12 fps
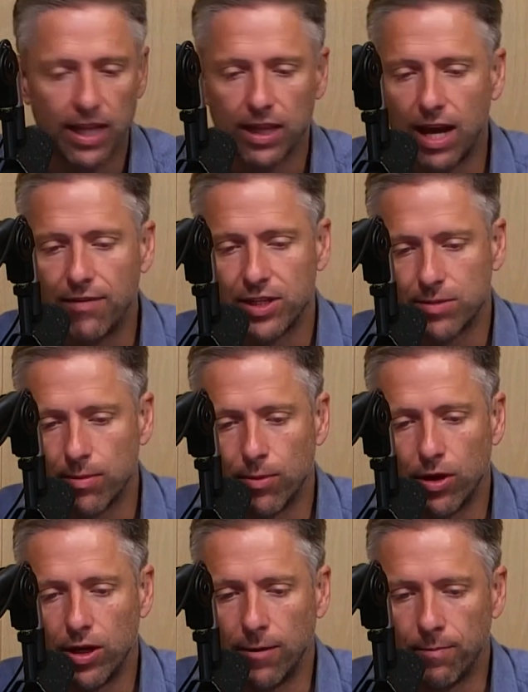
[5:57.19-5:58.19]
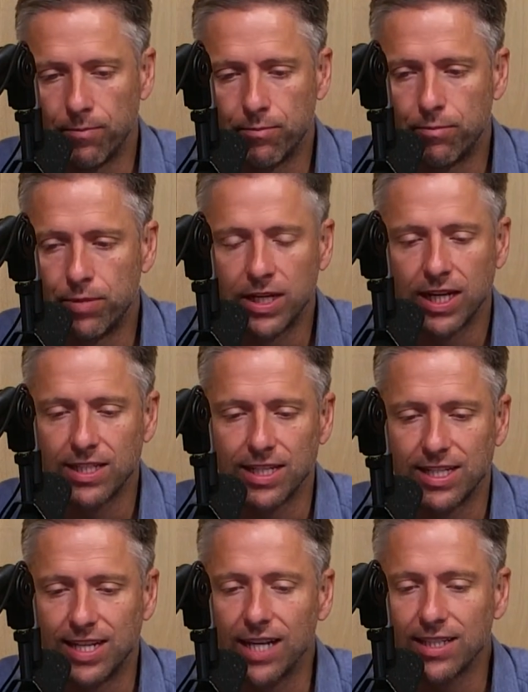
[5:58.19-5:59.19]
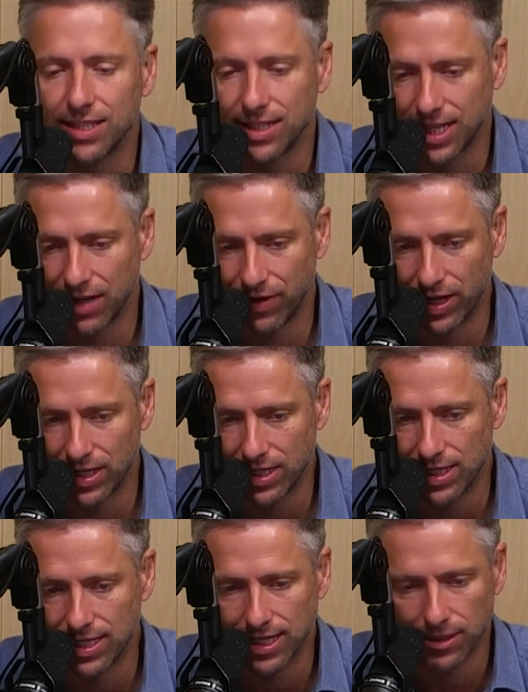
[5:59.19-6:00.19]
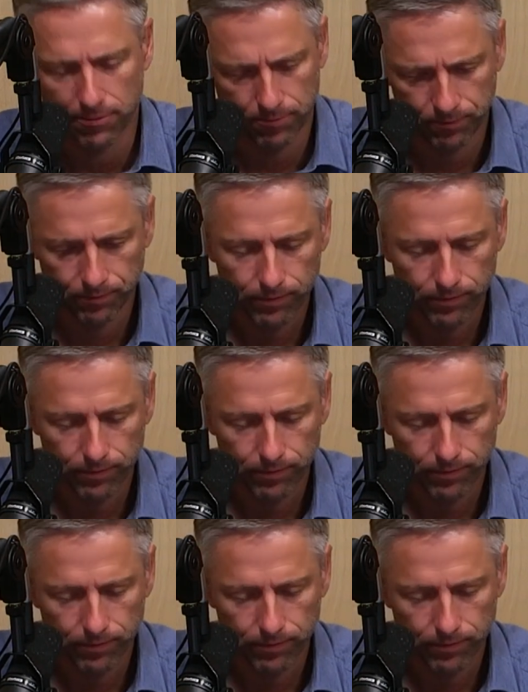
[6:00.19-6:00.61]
But I love this memorial because it doesn't give any of the details.